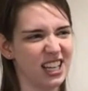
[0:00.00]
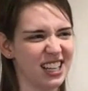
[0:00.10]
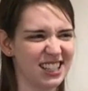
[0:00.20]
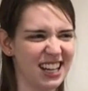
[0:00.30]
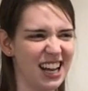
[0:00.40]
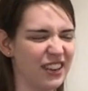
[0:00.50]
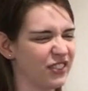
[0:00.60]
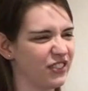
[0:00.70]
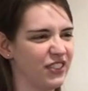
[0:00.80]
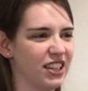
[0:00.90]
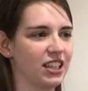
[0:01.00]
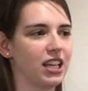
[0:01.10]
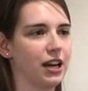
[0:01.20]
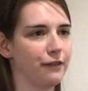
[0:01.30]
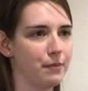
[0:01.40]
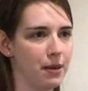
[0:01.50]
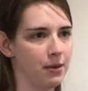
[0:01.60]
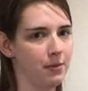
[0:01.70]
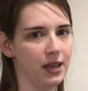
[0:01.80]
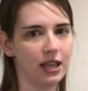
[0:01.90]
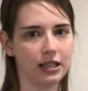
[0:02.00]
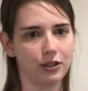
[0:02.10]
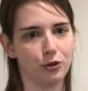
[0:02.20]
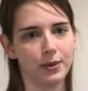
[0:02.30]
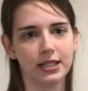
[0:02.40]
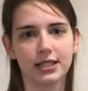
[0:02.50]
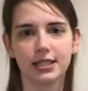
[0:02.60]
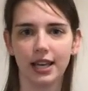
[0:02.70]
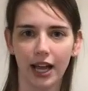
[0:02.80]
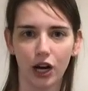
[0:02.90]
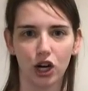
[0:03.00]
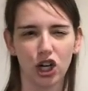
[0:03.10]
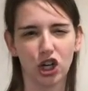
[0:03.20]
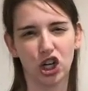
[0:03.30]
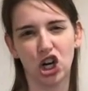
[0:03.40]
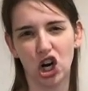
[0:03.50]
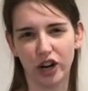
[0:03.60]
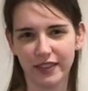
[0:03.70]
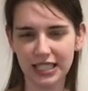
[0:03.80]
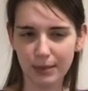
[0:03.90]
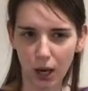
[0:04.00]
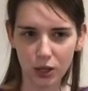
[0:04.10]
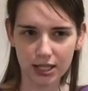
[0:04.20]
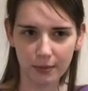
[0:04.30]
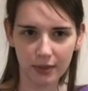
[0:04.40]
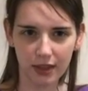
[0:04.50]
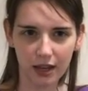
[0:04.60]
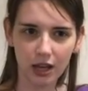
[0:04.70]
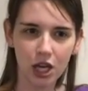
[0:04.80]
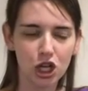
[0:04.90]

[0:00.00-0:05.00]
It's kind of a feeling of maybe being a little bit scared or nervous about something.